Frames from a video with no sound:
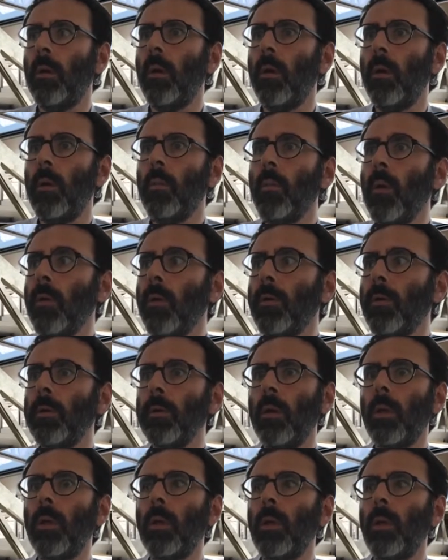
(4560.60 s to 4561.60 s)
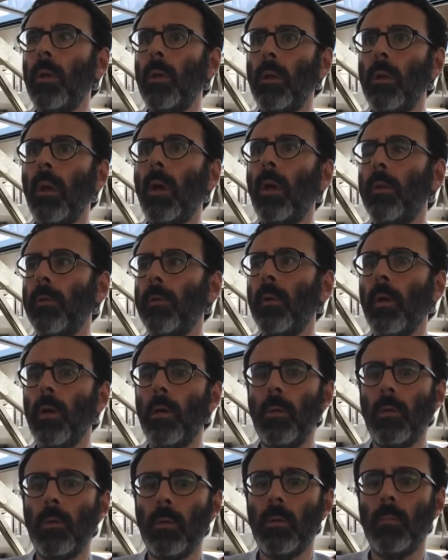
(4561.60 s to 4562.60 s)
emotionally, yes, I
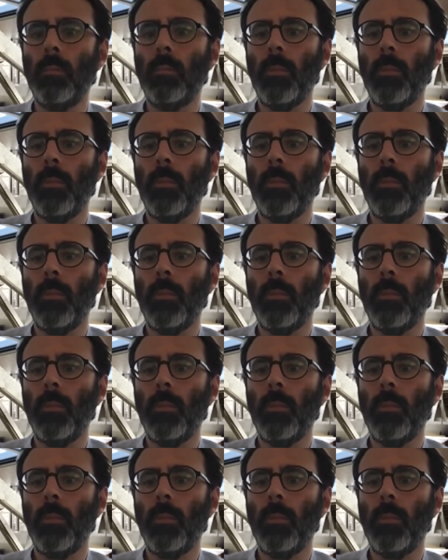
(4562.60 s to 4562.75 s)
could